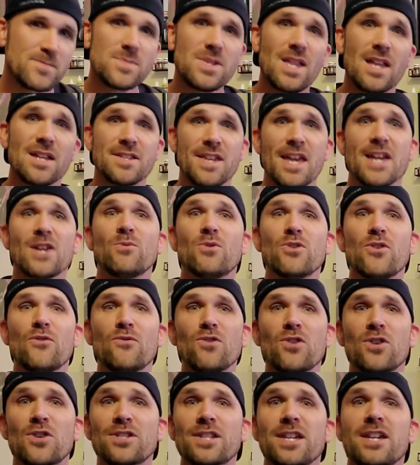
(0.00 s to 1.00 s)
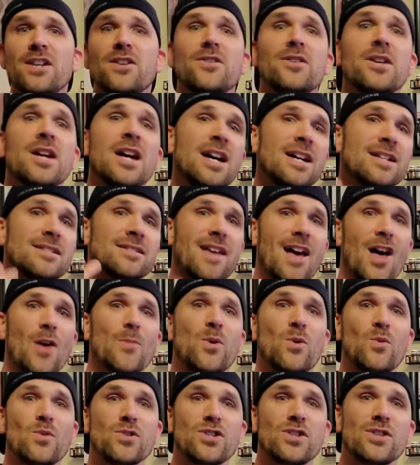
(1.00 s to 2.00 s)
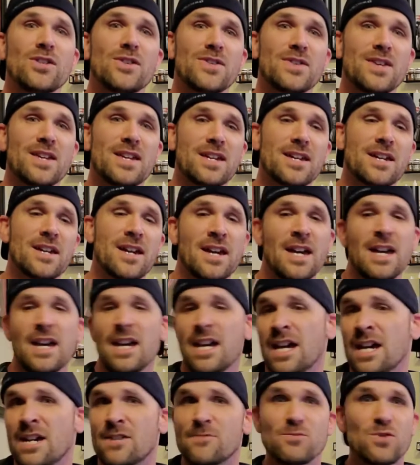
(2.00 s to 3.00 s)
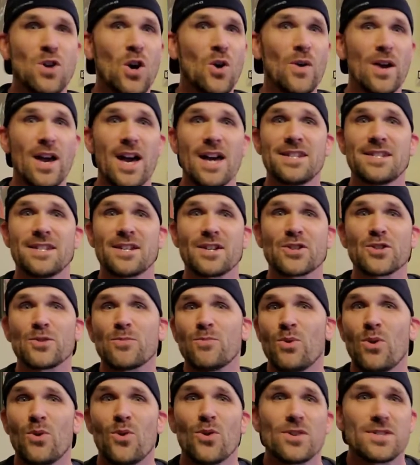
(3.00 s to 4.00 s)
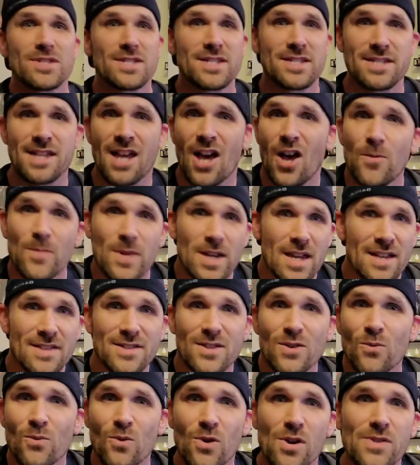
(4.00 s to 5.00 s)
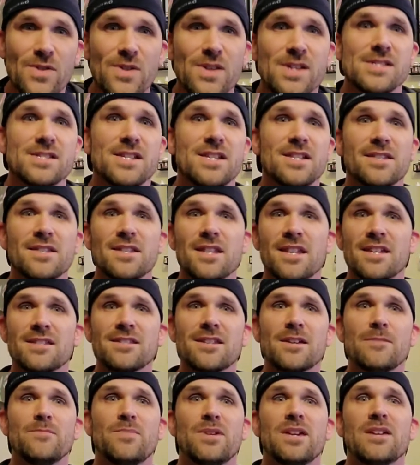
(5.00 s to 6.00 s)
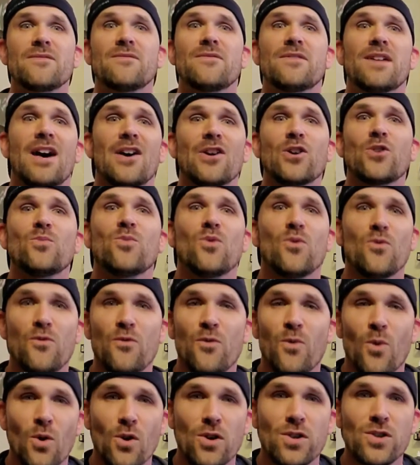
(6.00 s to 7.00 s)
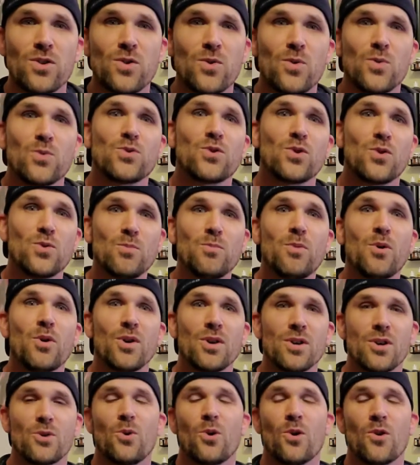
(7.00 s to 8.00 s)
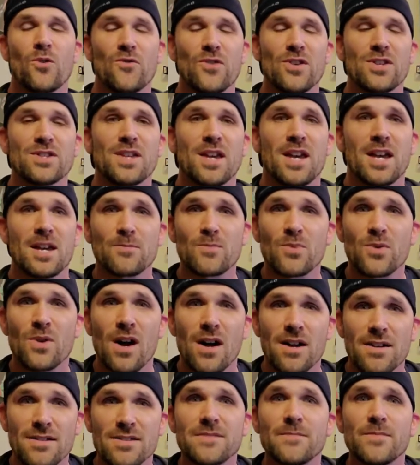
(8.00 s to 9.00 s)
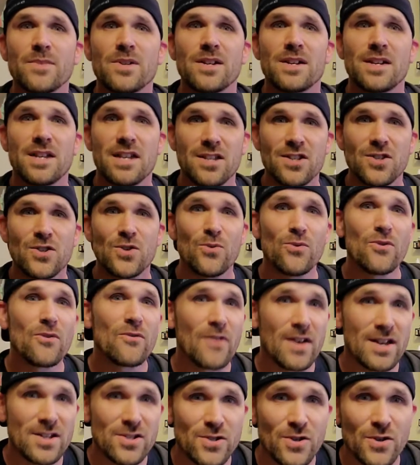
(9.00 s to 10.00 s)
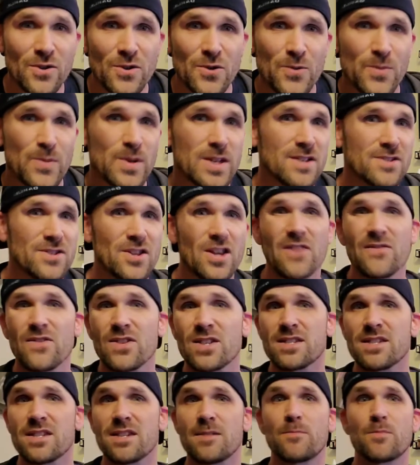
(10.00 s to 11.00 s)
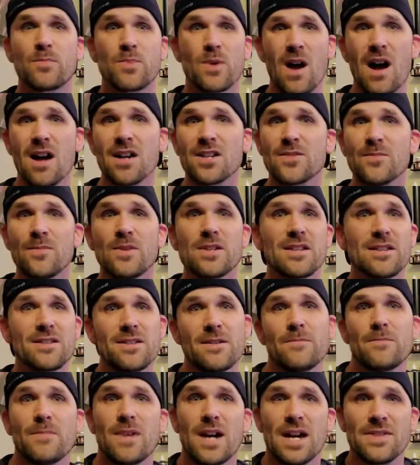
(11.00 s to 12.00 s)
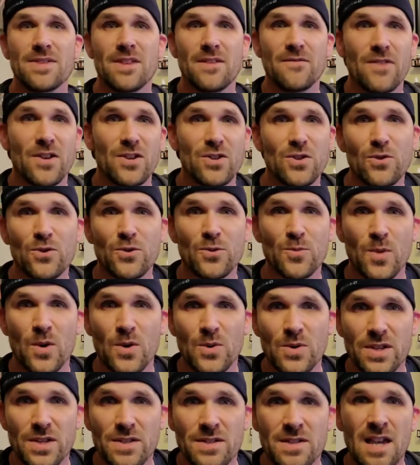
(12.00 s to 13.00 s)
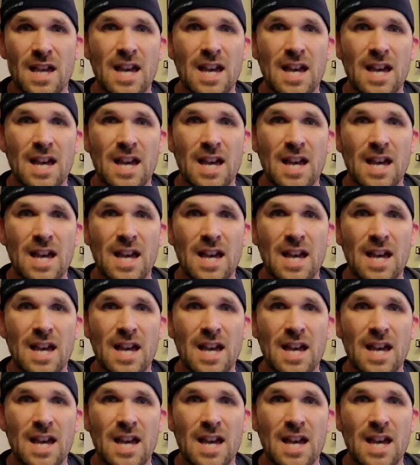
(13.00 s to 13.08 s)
take what you've learned here, tell me what you think. Go ahead and explore. Tell me, is it worth it? Is it end up being valuable for you to put Corvus and Proxima into Avengers? Because obviously Proxima doesn't mind the Avengers bonus,